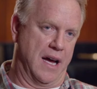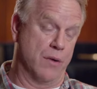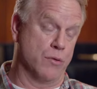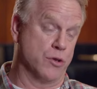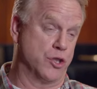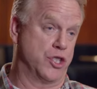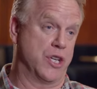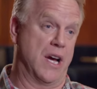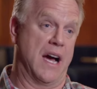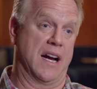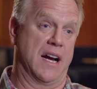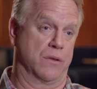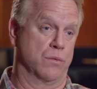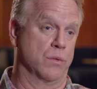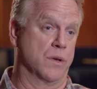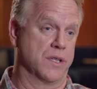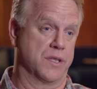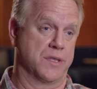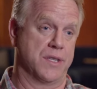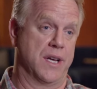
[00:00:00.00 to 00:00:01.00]
I was shocked
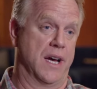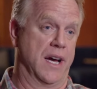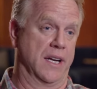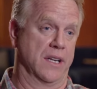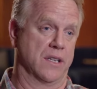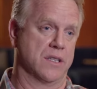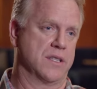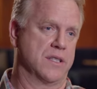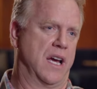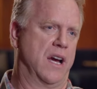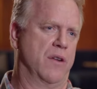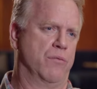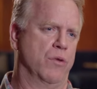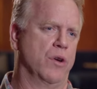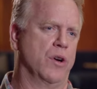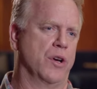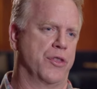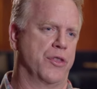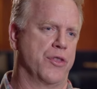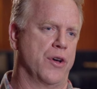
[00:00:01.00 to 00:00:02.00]
when he signed because I
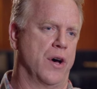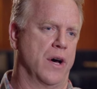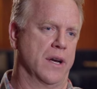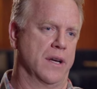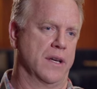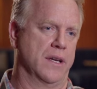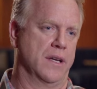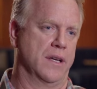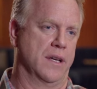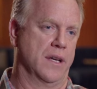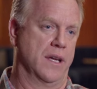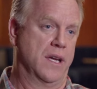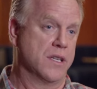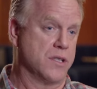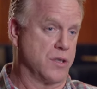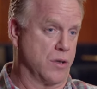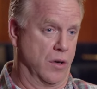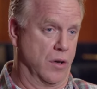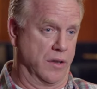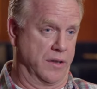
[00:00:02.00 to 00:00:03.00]
really thought in
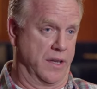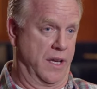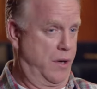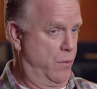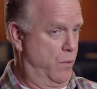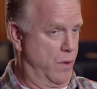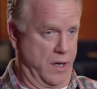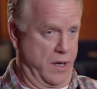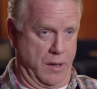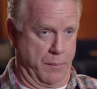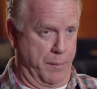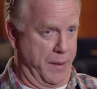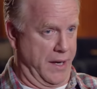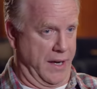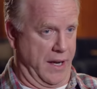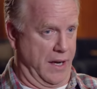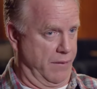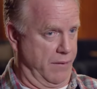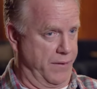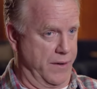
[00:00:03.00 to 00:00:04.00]
his heart that he wanted to be an
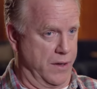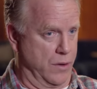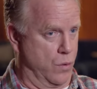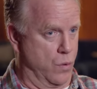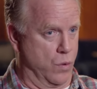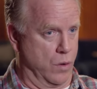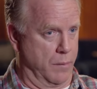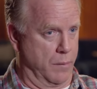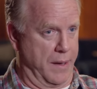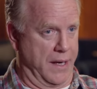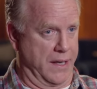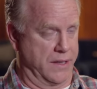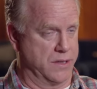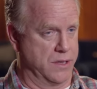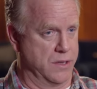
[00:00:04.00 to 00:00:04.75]
NFL quarterback